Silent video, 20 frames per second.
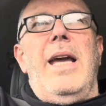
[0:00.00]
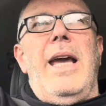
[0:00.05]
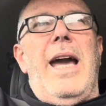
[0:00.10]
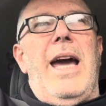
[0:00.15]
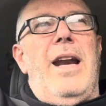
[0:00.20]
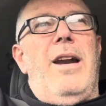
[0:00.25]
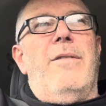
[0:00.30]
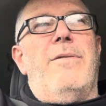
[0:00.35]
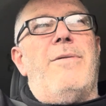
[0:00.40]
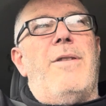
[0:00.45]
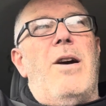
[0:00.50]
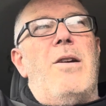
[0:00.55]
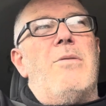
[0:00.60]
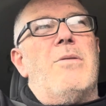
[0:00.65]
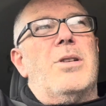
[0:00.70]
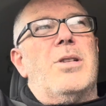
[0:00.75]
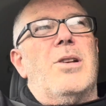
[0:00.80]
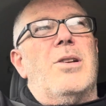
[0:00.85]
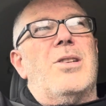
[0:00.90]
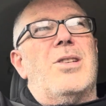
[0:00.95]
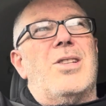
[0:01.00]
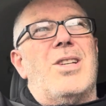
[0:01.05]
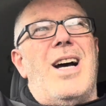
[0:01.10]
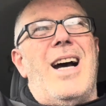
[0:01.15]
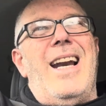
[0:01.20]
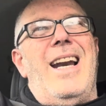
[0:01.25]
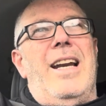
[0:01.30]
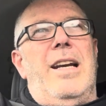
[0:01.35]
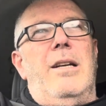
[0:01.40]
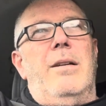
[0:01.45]
and her phone was on
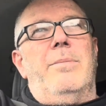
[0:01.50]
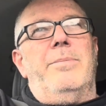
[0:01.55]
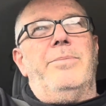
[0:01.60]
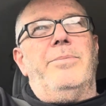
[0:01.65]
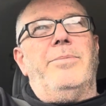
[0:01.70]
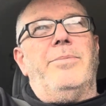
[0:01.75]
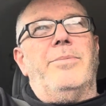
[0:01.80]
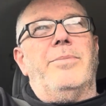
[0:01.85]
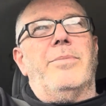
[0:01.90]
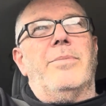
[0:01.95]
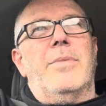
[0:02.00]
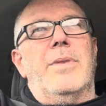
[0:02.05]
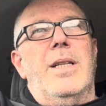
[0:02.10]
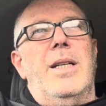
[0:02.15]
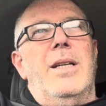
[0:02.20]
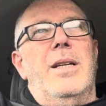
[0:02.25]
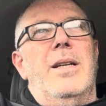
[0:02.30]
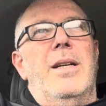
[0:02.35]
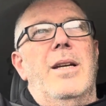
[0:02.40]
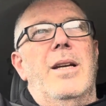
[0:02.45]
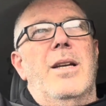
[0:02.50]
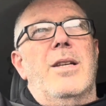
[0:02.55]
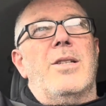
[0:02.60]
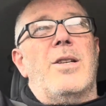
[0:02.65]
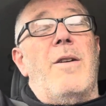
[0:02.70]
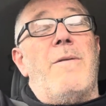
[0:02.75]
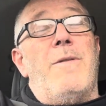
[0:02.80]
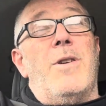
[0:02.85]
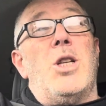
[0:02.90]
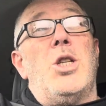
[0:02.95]
silent.
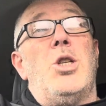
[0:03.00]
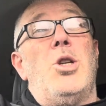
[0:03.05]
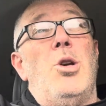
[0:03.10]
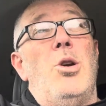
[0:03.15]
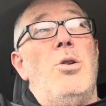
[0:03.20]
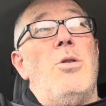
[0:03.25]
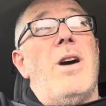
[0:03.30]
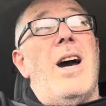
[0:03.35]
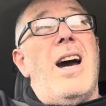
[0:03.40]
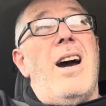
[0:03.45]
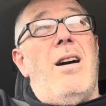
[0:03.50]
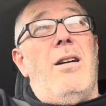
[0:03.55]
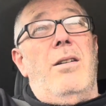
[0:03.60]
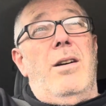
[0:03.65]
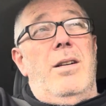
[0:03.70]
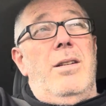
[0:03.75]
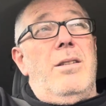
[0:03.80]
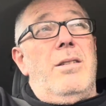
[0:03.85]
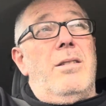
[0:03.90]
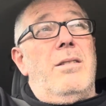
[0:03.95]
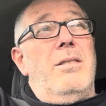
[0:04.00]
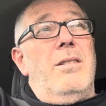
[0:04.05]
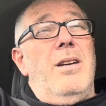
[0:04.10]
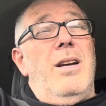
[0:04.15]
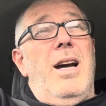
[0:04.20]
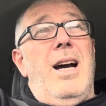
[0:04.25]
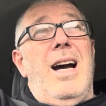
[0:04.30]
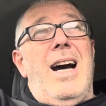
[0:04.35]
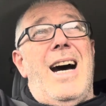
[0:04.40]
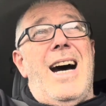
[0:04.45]
So for 2 hours
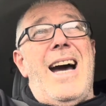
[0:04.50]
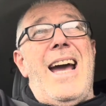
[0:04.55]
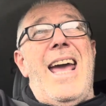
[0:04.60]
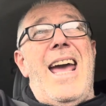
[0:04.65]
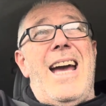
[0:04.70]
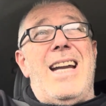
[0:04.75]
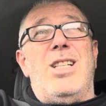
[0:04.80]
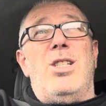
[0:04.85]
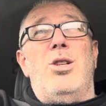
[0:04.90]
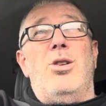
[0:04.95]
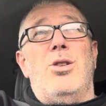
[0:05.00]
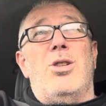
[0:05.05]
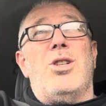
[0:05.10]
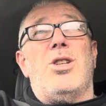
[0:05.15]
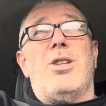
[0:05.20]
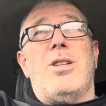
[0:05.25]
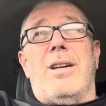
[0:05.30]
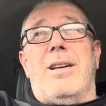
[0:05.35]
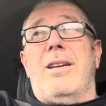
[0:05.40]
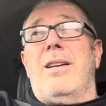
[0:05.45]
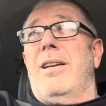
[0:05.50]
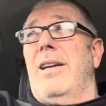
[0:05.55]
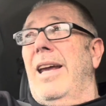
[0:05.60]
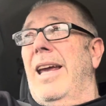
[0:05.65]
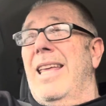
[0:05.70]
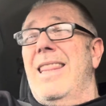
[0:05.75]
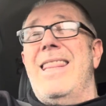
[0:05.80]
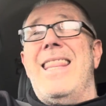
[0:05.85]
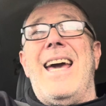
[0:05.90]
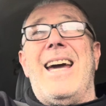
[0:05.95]
I had to sit
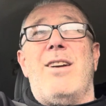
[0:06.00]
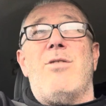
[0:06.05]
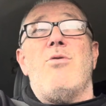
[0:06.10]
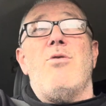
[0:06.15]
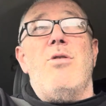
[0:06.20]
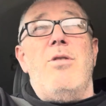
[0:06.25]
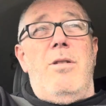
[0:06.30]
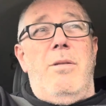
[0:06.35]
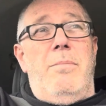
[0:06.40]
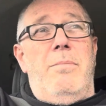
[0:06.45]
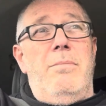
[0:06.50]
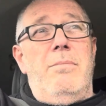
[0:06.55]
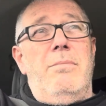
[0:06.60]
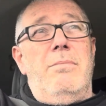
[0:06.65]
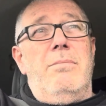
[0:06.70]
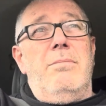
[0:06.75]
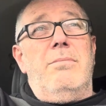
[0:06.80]
in that room